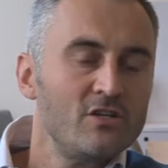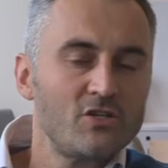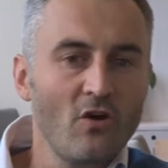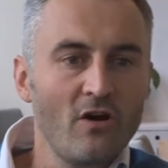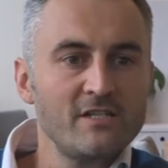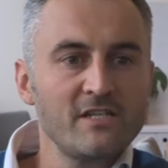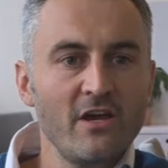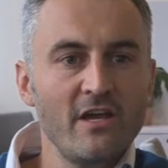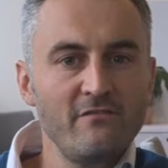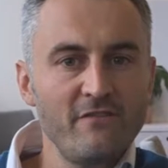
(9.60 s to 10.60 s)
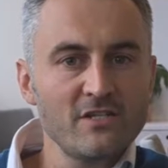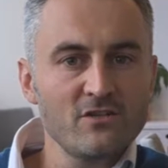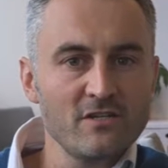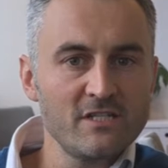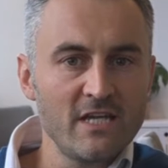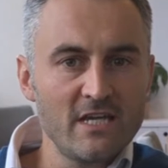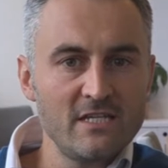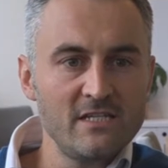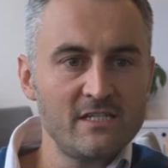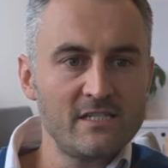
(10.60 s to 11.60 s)
Sure. So Investorist
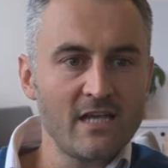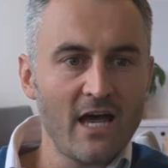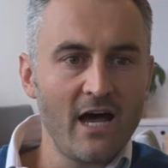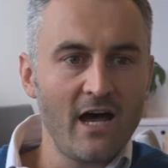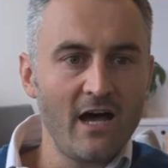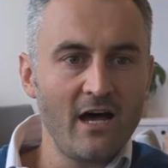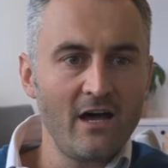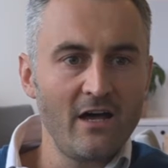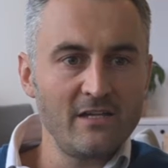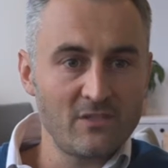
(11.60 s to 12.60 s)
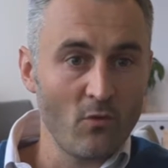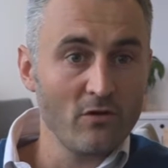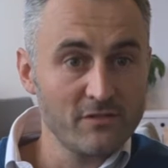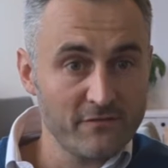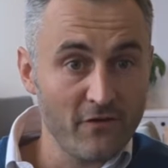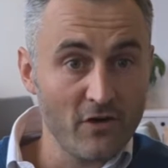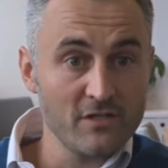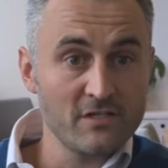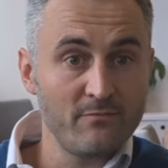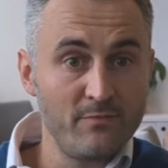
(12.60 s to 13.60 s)
is the world's
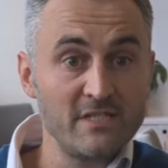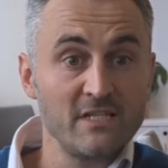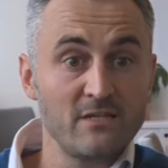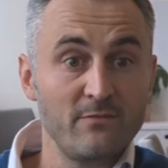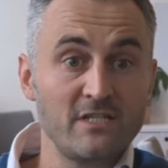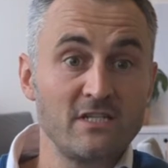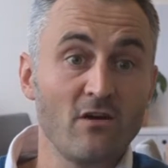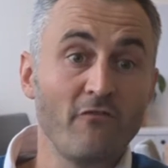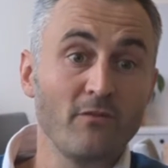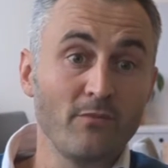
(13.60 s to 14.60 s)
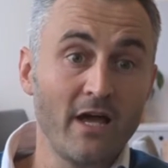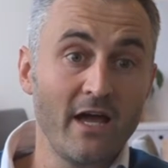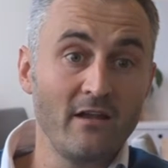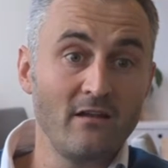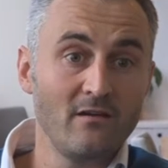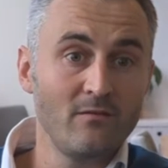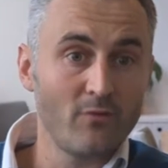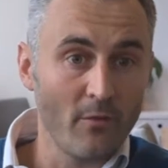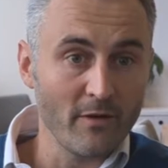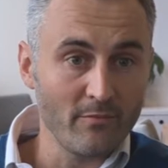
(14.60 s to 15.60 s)
first business-to-business off-the-plan
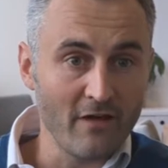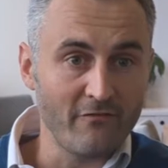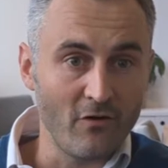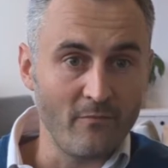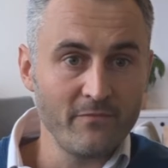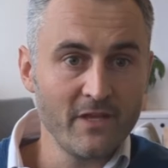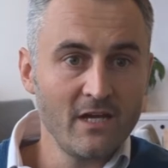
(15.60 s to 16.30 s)
property platform.